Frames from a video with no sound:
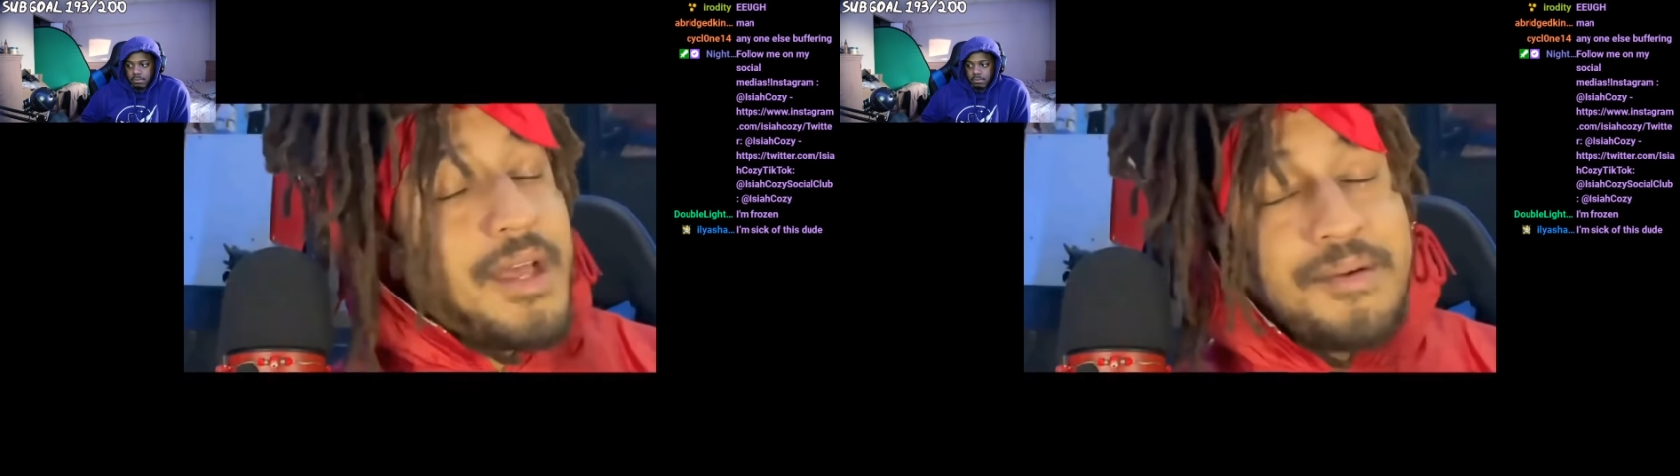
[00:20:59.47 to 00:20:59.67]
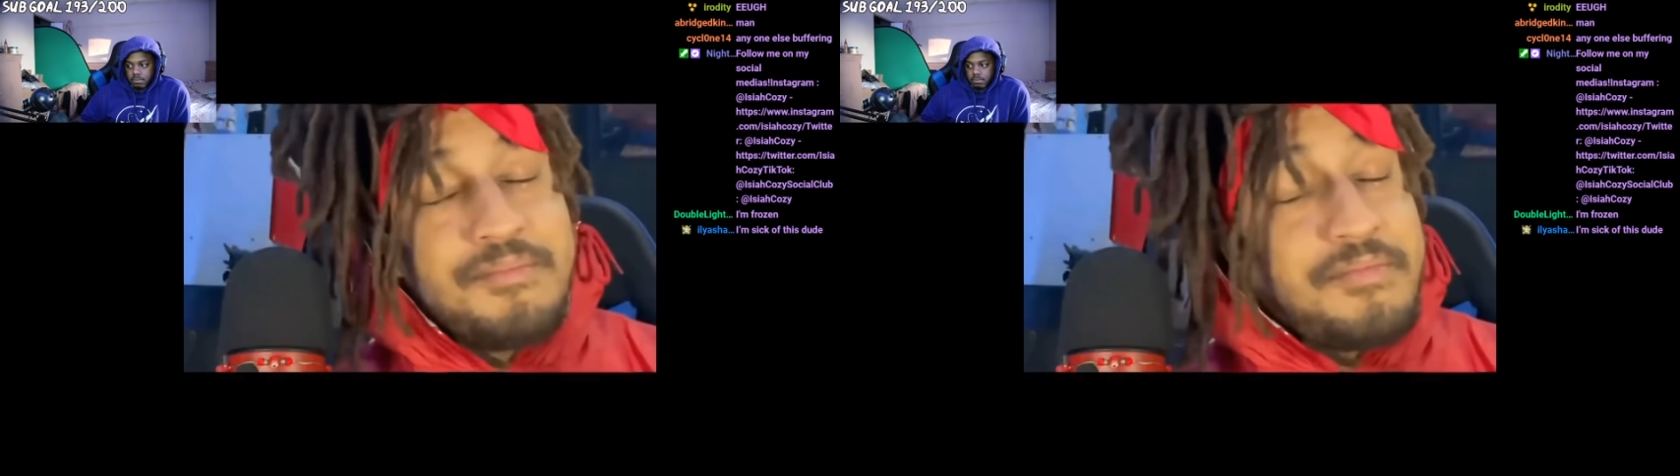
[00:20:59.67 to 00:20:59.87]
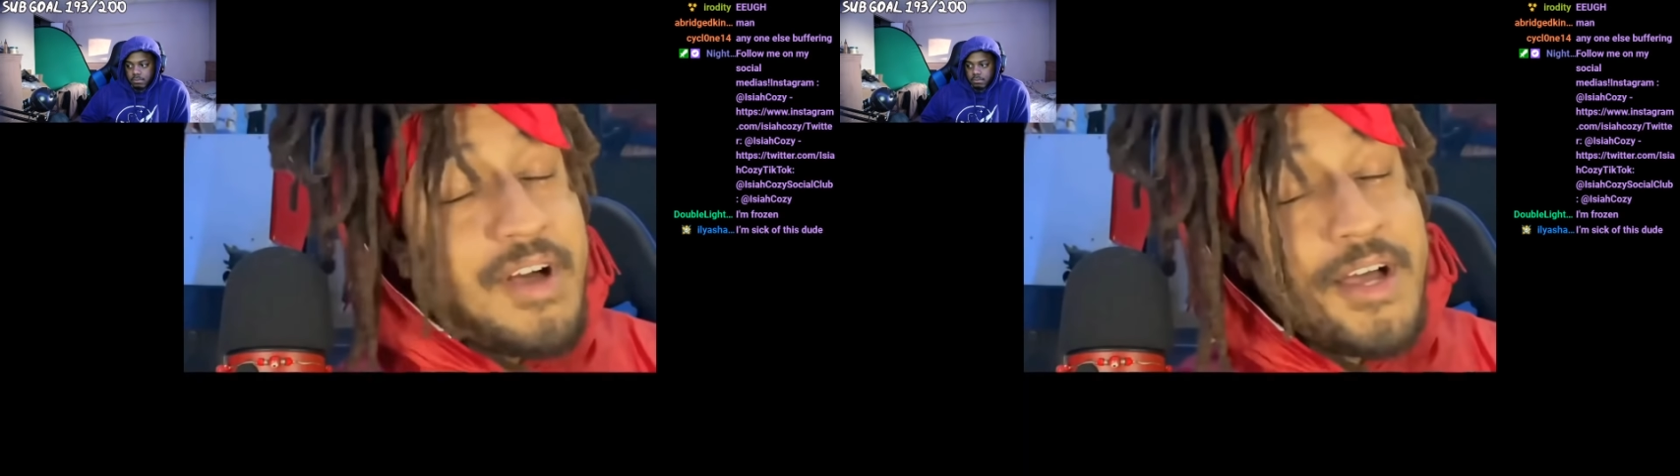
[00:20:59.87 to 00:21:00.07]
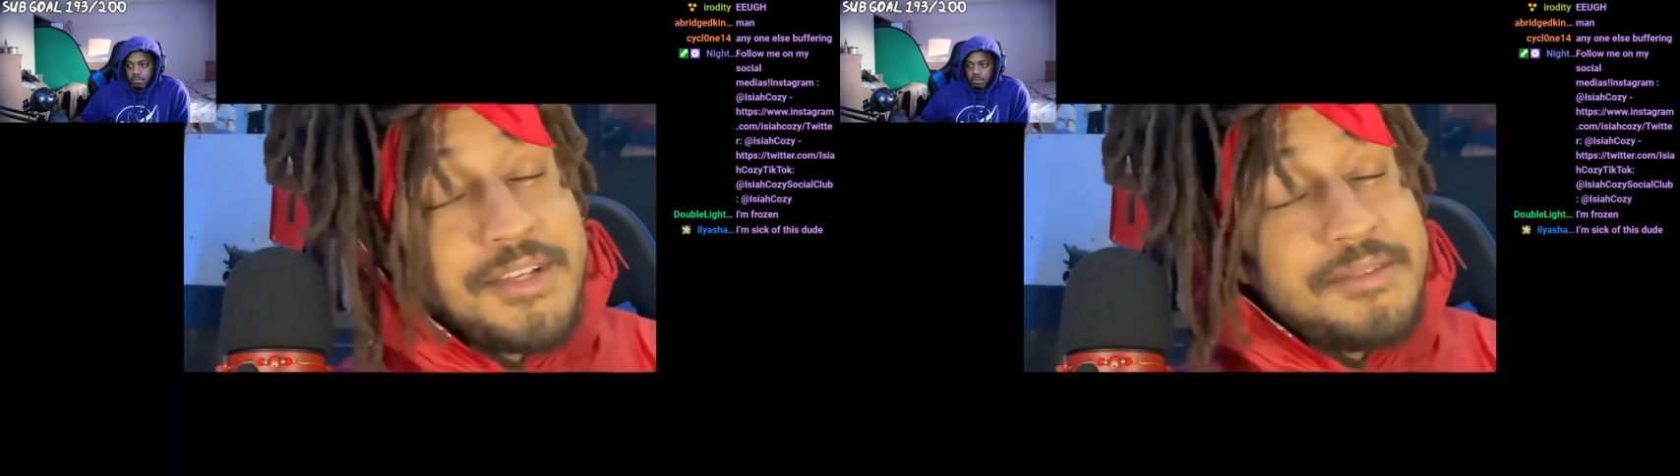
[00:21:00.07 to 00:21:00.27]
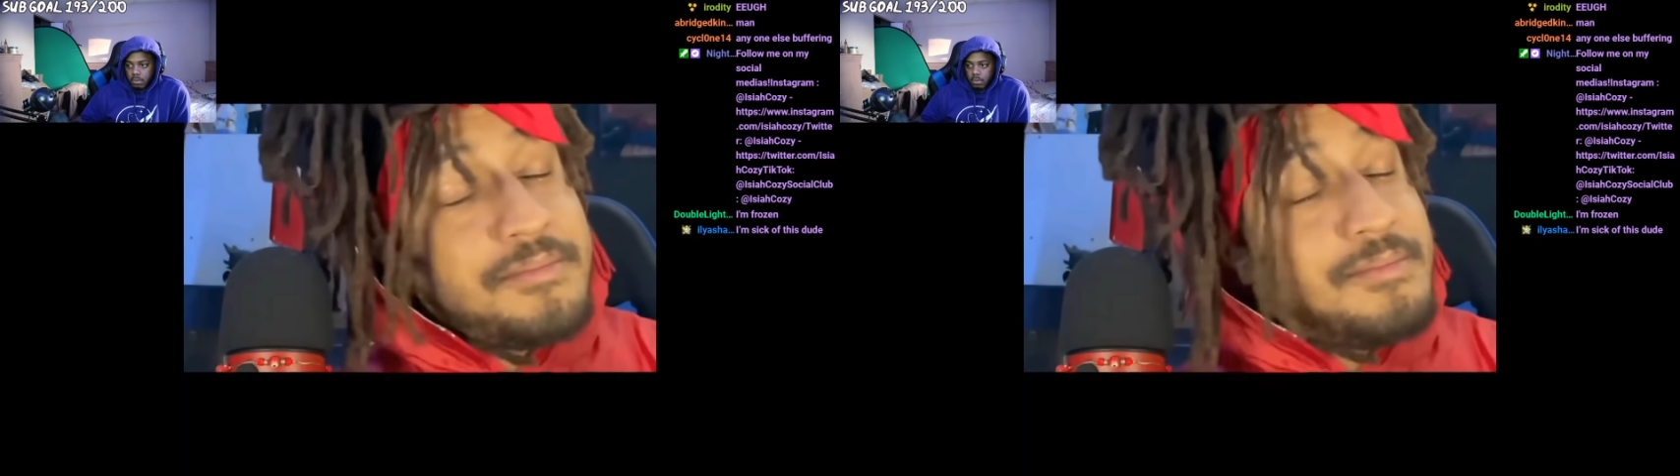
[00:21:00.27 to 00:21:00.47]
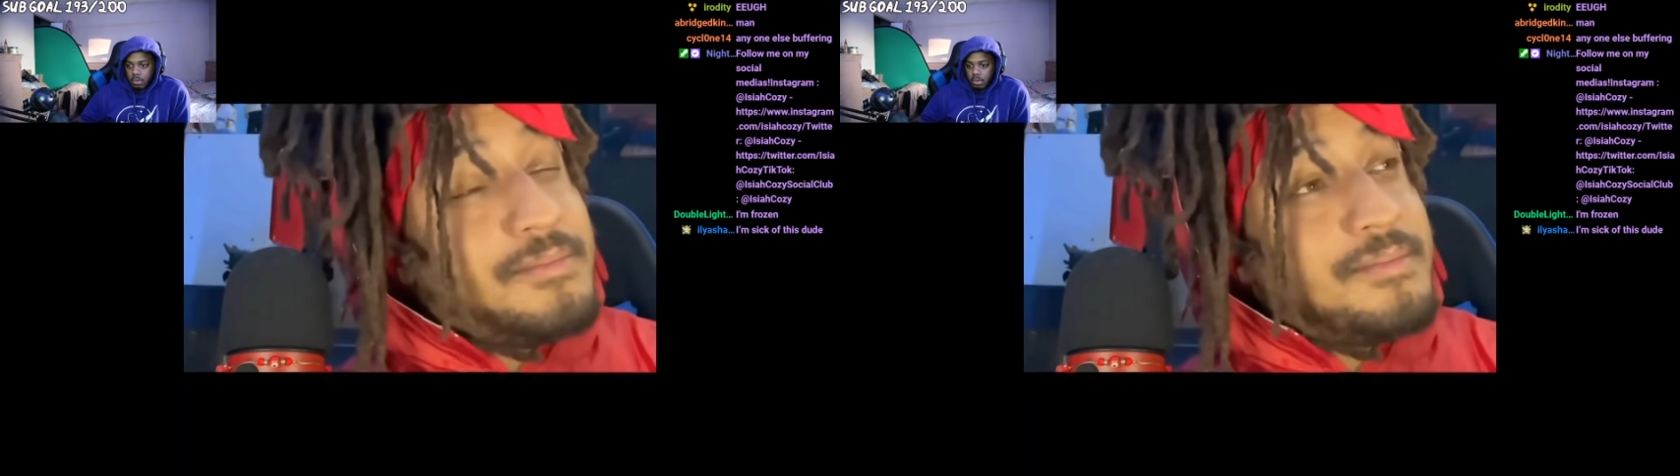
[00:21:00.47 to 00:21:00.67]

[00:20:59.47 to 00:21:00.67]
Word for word: Yeah, I'm fine.